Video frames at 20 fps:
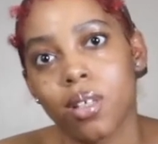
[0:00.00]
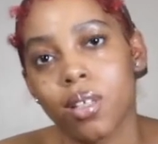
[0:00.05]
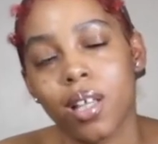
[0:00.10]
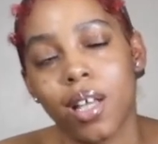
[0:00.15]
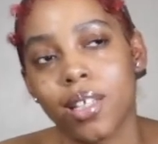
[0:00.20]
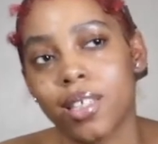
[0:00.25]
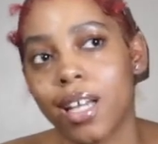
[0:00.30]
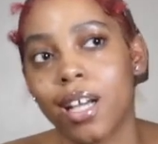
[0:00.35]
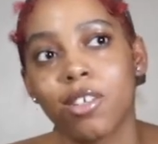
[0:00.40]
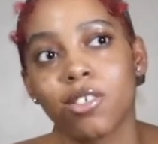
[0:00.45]

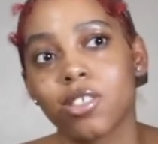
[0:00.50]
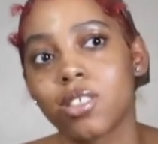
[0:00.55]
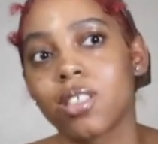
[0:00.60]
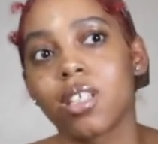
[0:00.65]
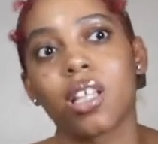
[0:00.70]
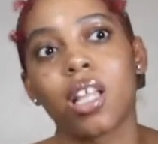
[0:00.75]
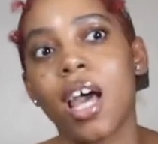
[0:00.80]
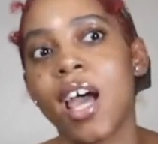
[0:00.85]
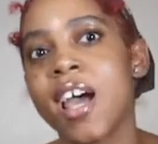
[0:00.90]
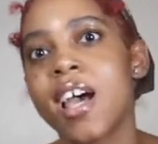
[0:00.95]
Like, that was the
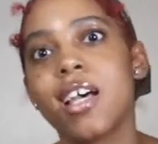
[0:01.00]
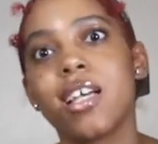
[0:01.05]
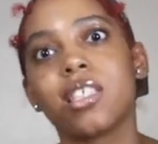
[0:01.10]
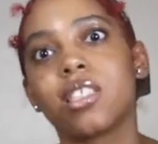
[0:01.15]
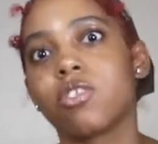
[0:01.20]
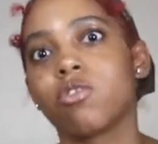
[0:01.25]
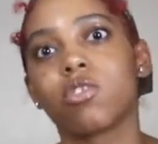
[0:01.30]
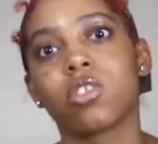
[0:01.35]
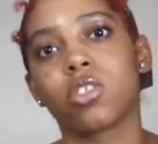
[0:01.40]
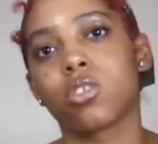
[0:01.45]

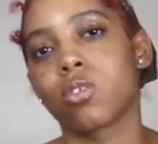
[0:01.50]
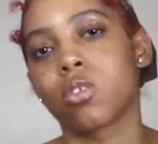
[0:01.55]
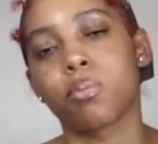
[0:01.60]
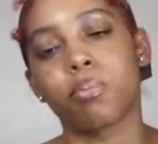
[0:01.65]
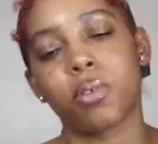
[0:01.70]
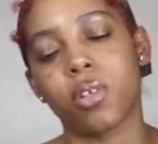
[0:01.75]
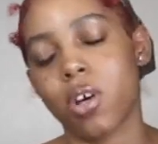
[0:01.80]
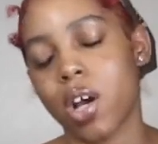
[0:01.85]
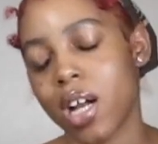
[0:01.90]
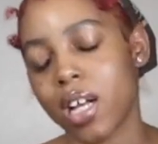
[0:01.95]
last resort,
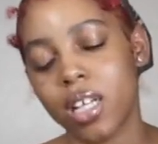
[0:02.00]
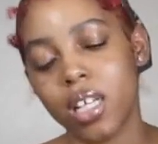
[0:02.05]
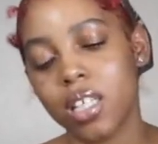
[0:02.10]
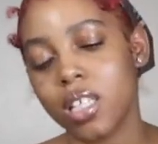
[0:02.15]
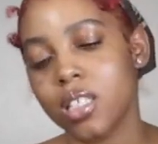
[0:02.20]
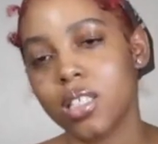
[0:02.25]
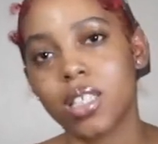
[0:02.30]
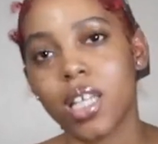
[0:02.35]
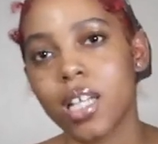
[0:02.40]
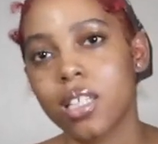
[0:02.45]
bro. I
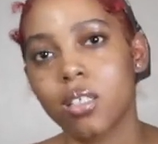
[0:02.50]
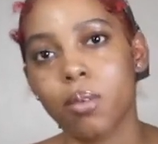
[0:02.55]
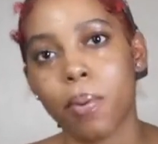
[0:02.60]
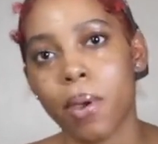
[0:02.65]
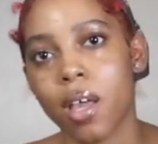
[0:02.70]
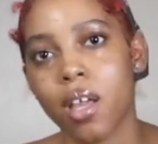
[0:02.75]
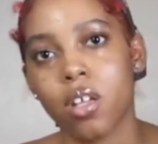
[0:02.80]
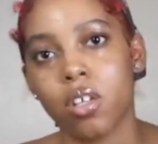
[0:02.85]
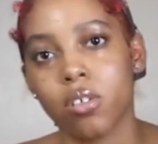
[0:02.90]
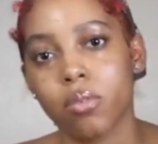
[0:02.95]
couldn't take the
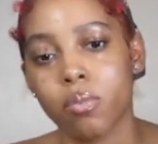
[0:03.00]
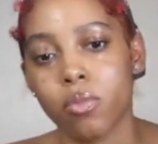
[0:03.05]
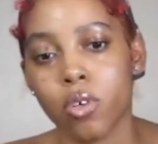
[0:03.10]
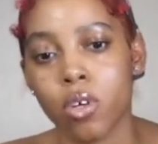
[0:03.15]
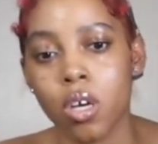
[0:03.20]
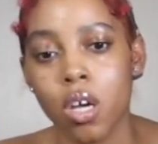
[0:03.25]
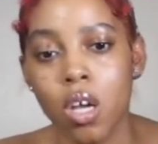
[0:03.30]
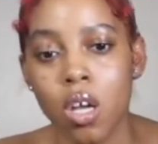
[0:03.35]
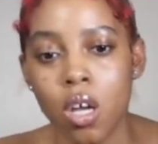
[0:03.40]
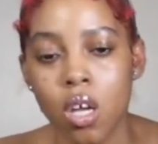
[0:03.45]
pain no more.